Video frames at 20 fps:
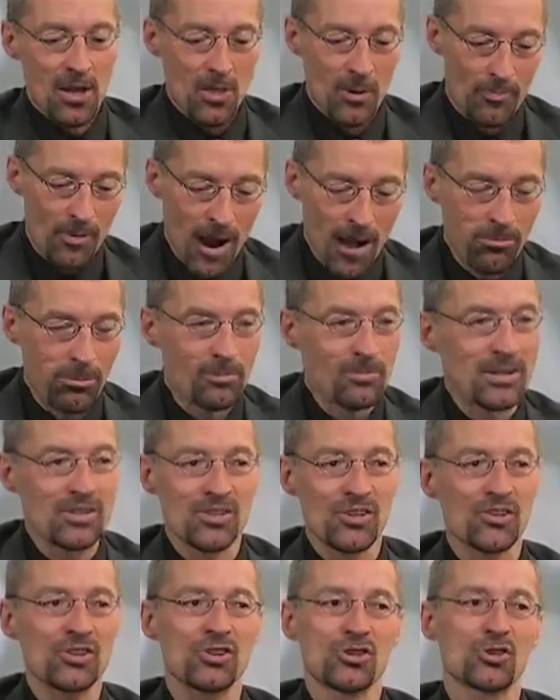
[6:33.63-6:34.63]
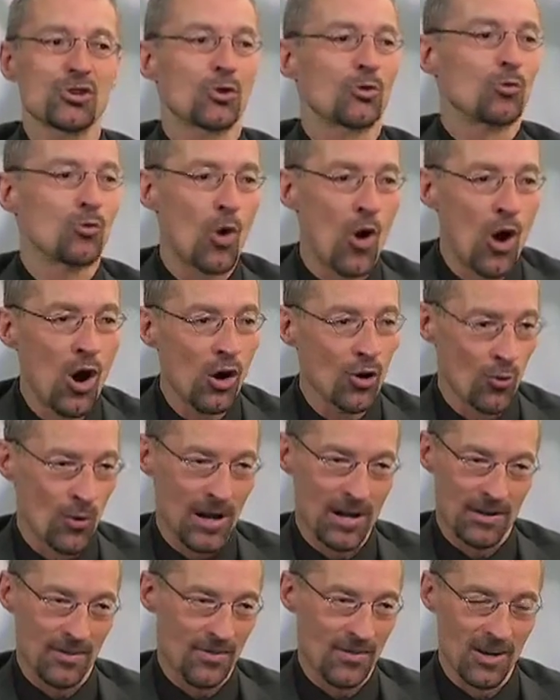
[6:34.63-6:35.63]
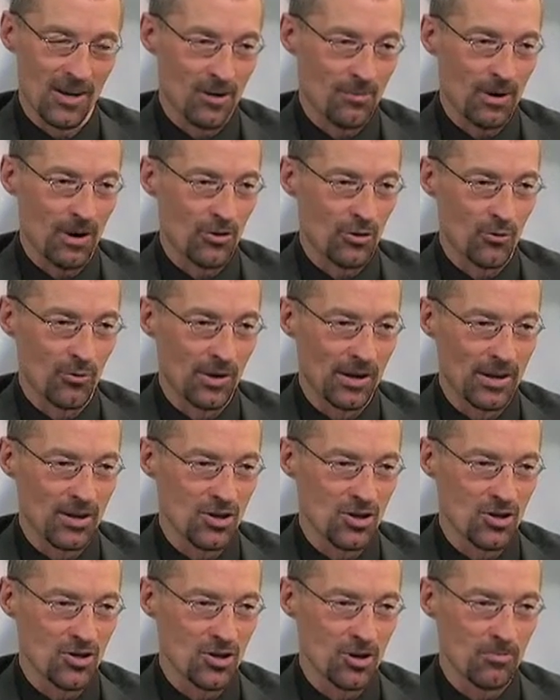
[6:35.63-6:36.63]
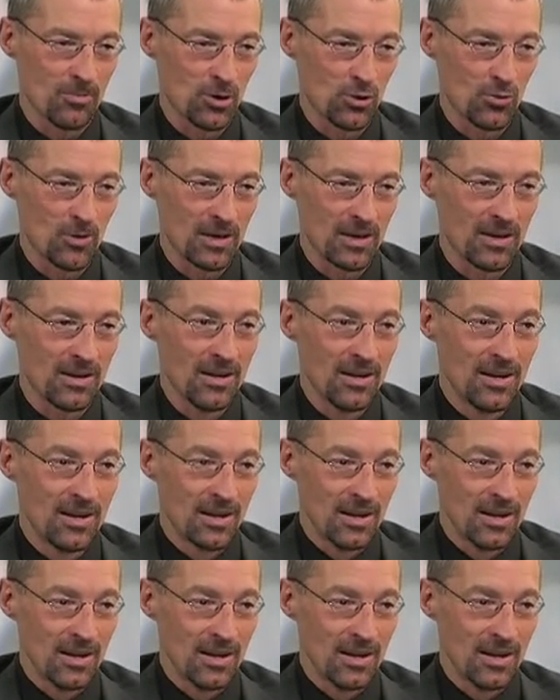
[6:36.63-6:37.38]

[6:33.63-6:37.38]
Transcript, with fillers: The problem is this is the wrong way to think about the relationship between